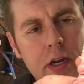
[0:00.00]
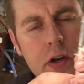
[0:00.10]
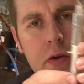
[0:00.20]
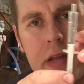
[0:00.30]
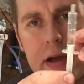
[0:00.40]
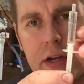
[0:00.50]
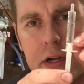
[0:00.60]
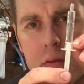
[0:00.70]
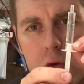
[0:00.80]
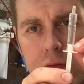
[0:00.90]
you're gonna do now, you're
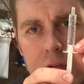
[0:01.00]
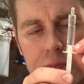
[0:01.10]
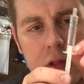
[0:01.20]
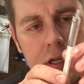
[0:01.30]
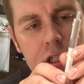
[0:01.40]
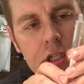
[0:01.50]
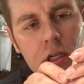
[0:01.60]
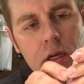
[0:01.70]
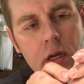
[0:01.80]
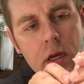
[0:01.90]
gonna move the
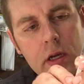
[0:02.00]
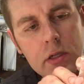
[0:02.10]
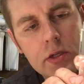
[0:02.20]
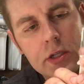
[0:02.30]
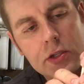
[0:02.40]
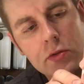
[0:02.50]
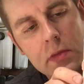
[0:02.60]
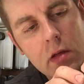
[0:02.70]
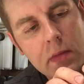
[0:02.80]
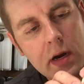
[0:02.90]
plunger to the two
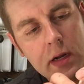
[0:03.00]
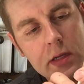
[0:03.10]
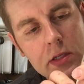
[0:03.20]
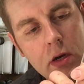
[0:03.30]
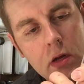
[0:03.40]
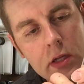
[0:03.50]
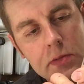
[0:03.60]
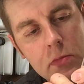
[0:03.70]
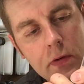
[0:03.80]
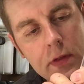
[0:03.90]
mil mark. So
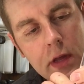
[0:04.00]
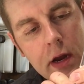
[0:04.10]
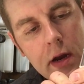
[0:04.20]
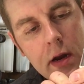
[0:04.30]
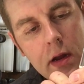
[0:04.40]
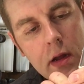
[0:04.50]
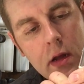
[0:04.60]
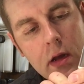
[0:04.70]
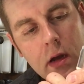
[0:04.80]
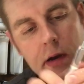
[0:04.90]
let's move it there.
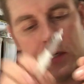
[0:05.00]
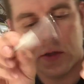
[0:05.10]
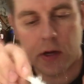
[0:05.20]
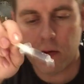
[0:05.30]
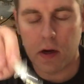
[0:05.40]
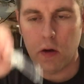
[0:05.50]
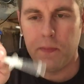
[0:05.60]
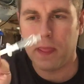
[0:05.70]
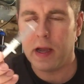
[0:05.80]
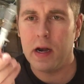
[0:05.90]
All right, so there we go.
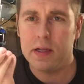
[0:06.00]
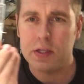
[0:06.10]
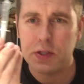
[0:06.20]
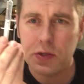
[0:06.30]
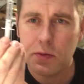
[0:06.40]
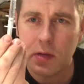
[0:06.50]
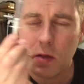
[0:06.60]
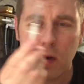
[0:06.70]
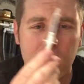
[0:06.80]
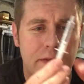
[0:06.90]
I got it at the two
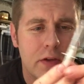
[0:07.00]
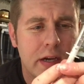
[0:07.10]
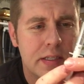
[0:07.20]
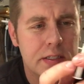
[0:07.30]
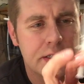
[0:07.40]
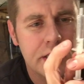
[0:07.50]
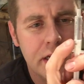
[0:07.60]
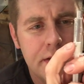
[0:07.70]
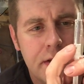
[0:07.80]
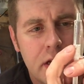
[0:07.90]
mil mark, if you guys can see
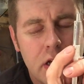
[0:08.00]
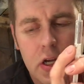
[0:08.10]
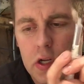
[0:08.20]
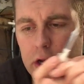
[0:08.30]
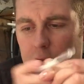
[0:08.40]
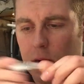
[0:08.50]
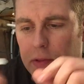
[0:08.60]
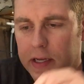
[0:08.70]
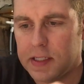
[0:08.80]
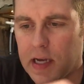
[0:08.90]
it. You're gonna
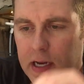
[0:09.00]
place